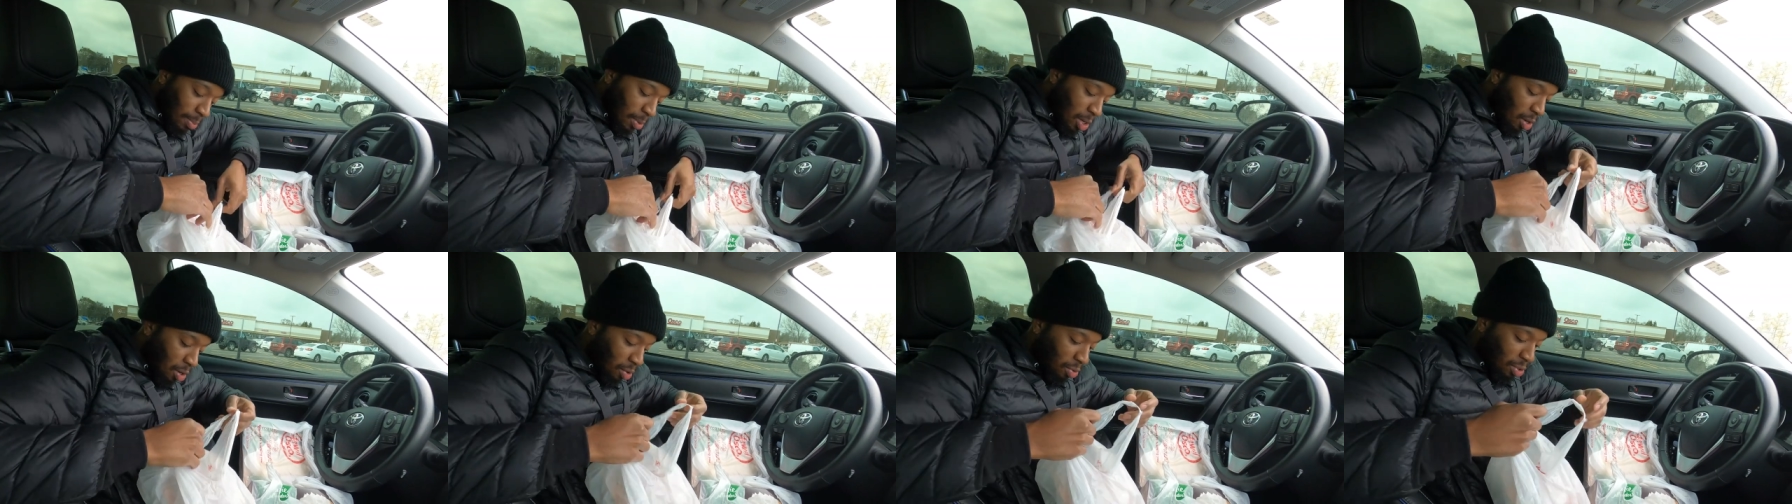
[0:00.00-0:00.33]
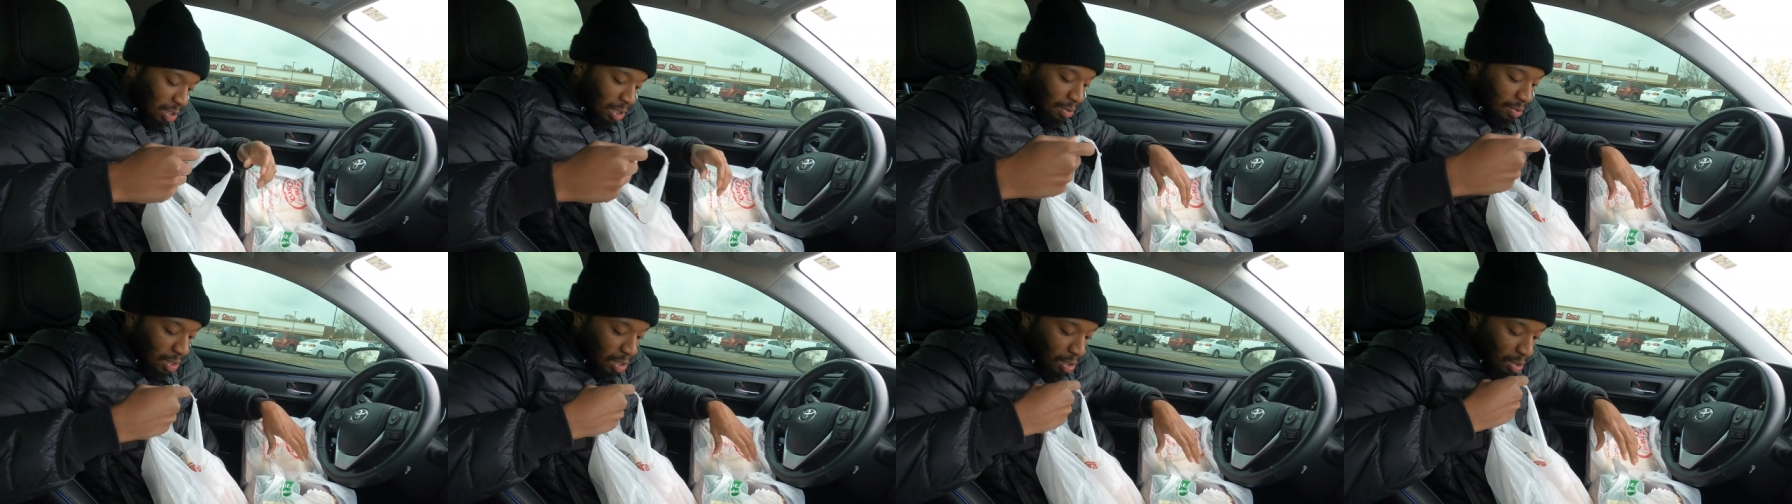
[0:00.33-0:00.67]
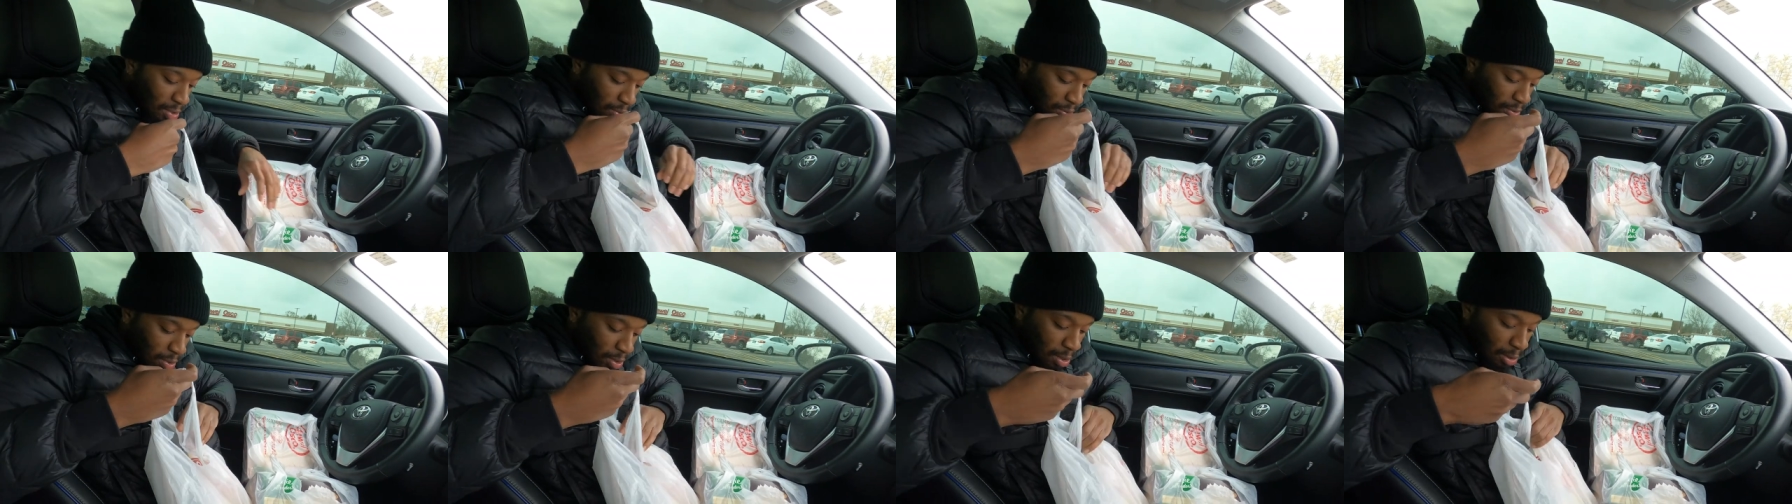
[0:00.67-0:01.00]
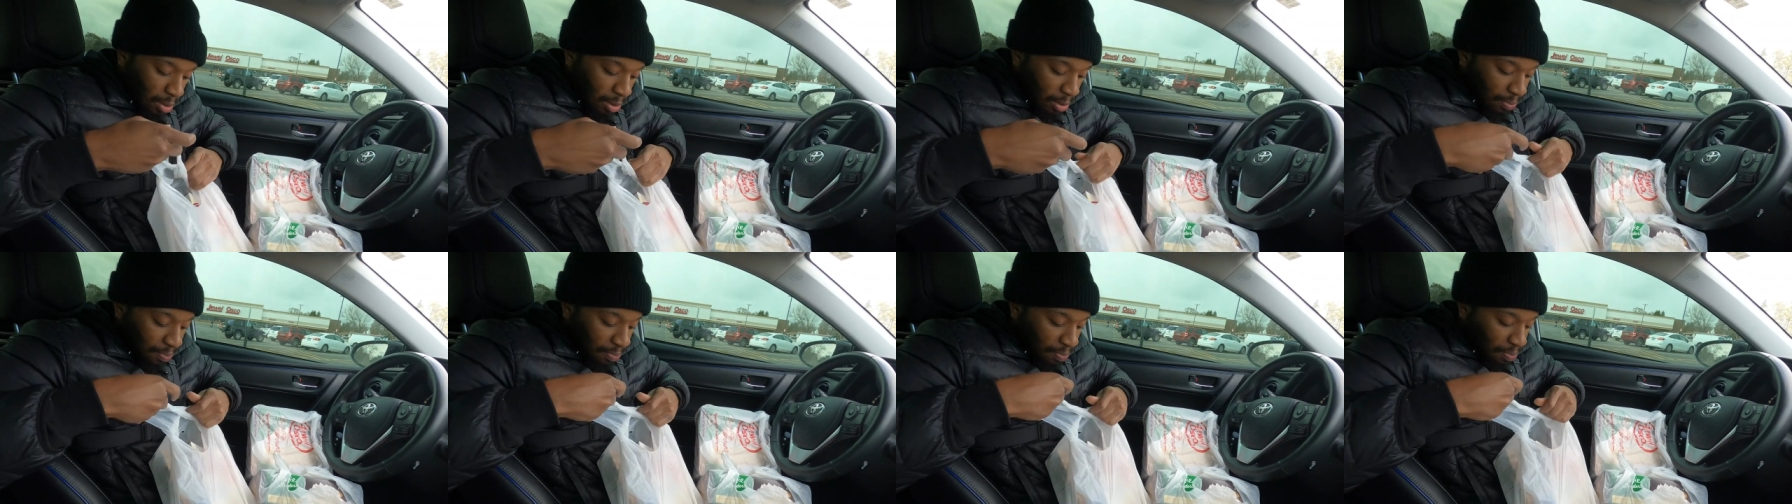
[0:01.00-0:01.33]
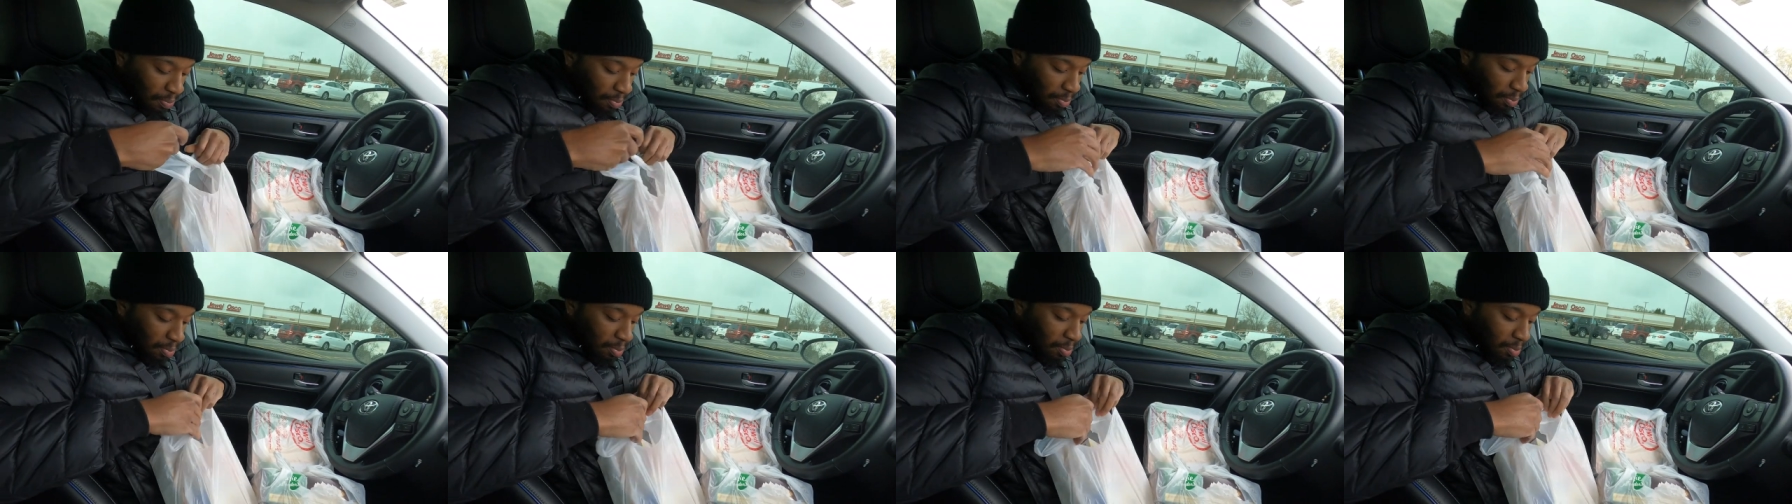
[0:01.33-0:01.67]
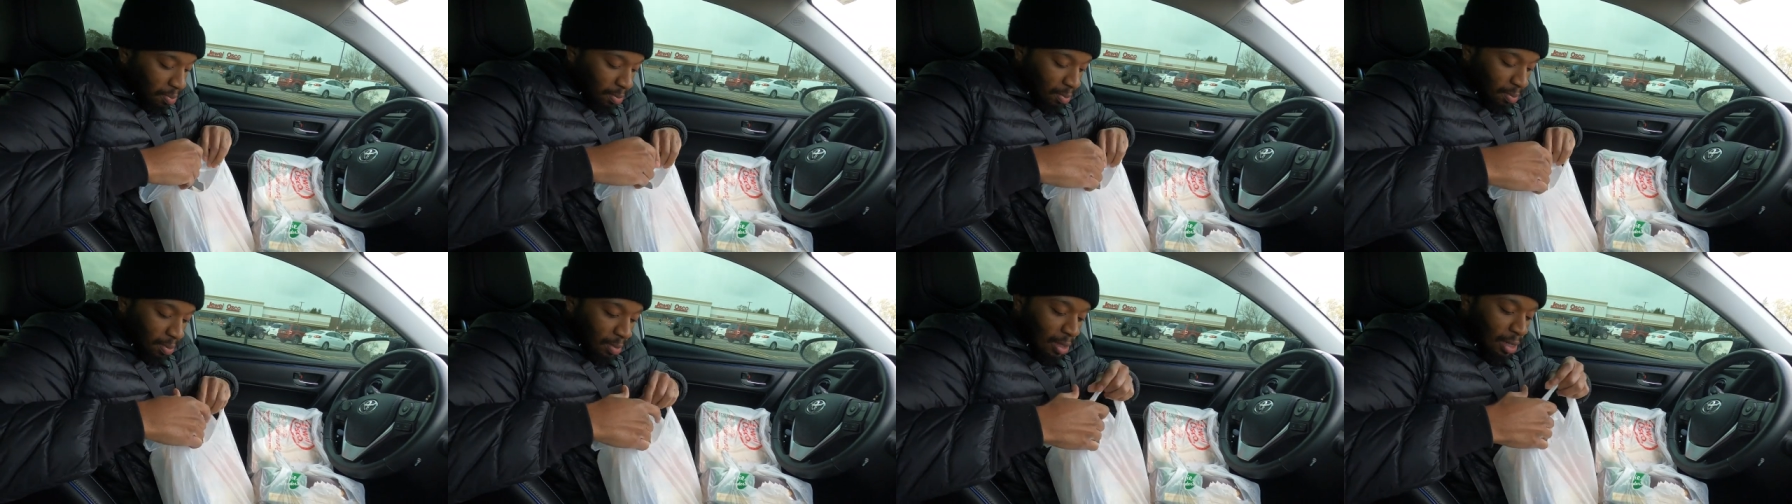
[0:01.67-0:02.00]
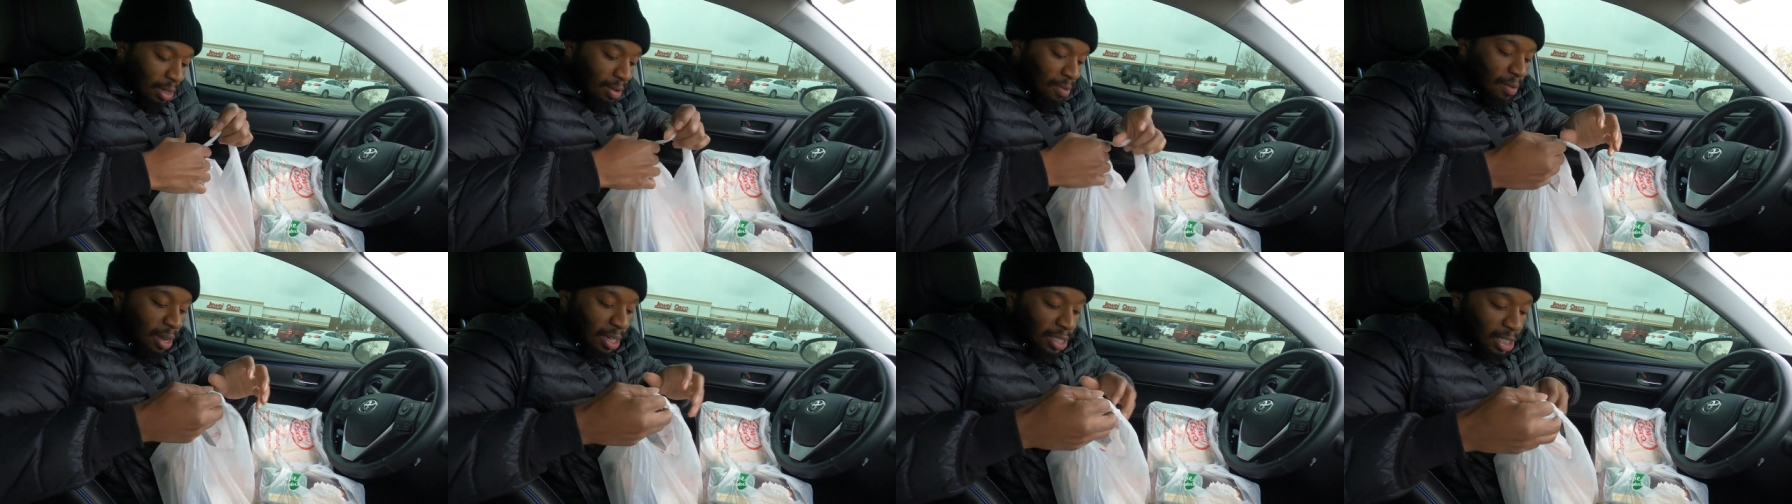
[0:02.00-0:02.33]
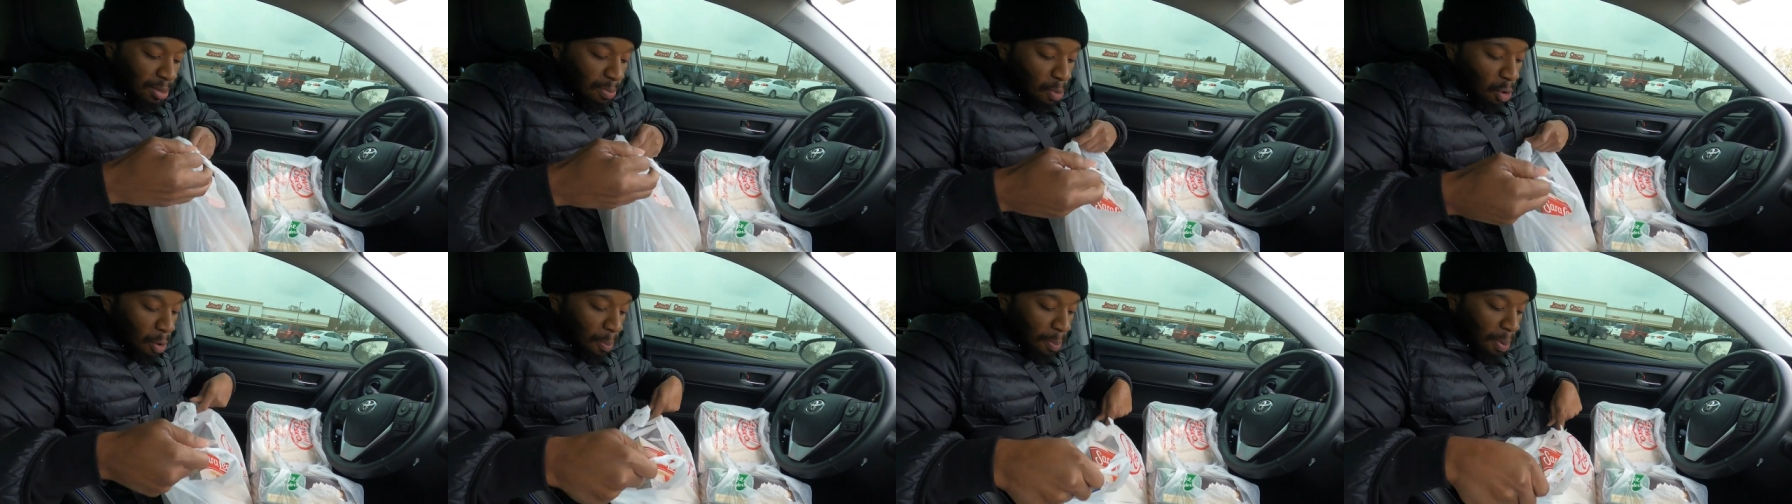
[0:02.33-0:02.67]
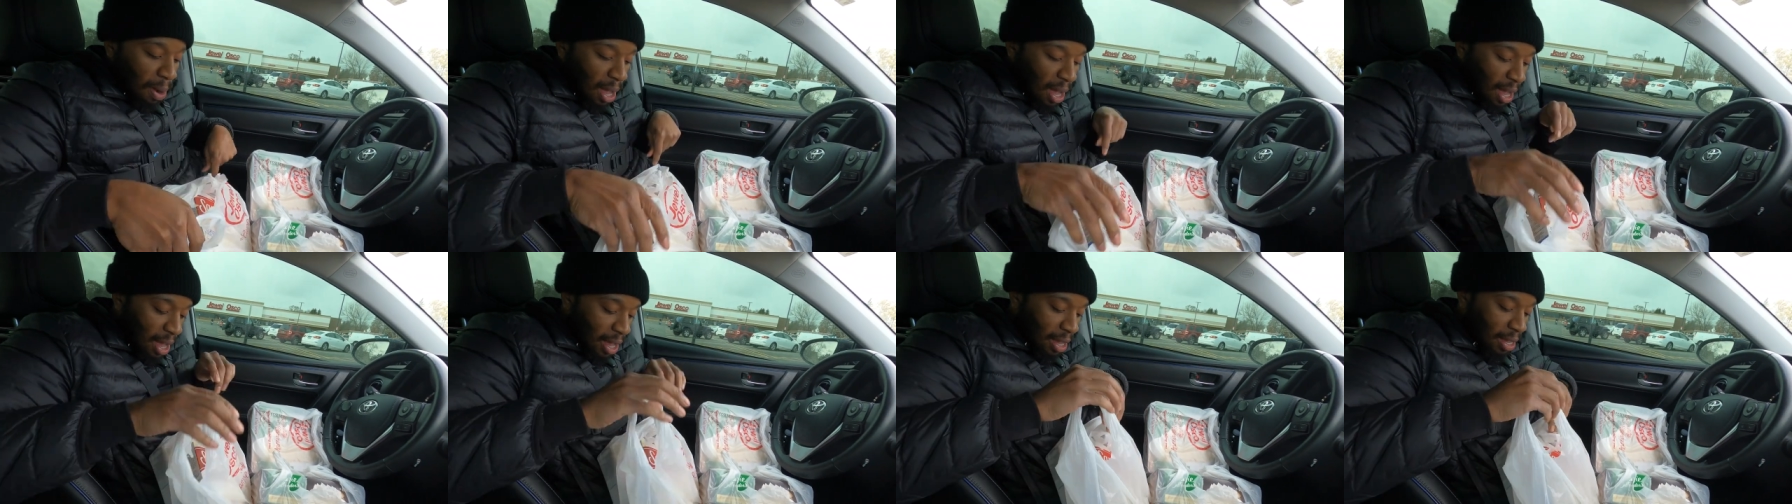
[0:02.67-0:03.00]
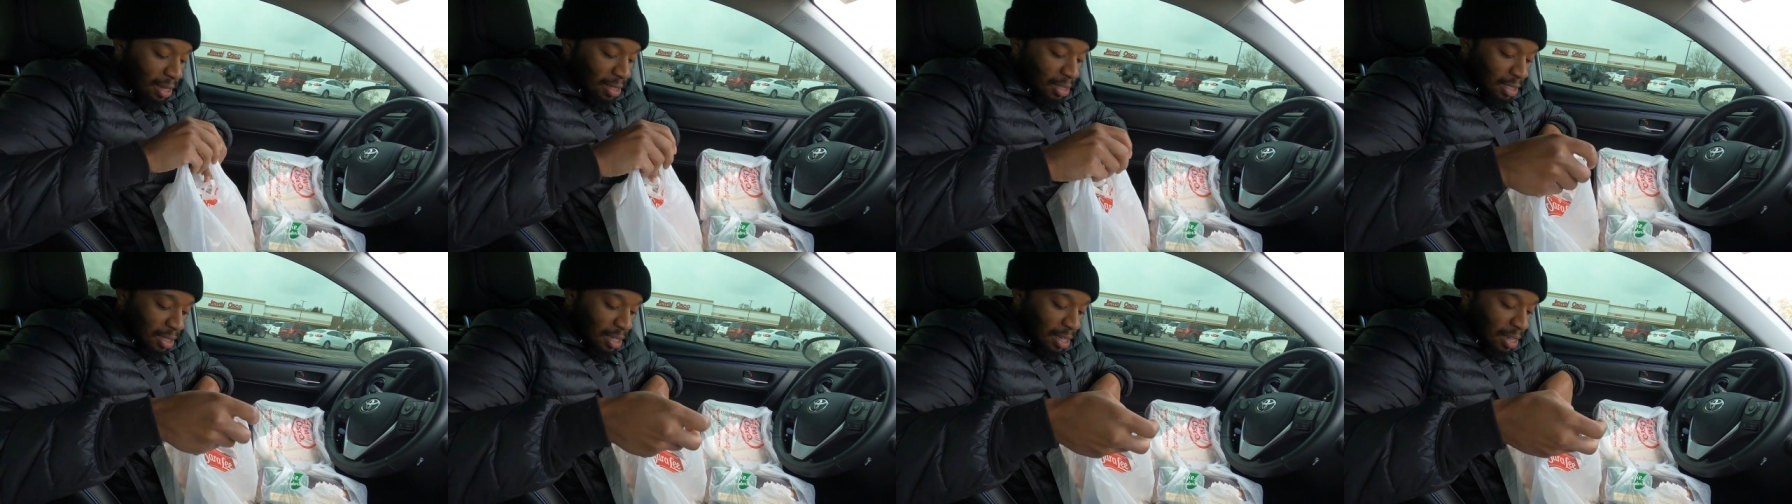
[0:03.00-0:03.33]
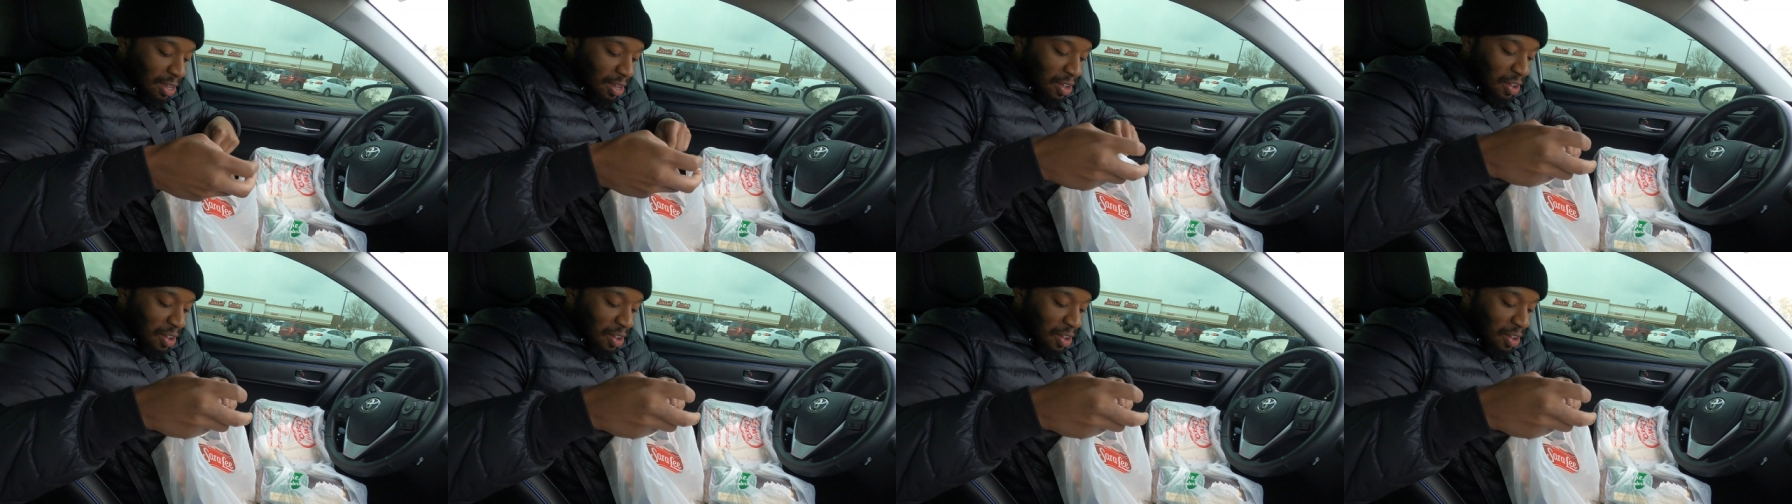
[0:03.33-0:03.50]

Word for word: some cold stuff too. We got some more pies.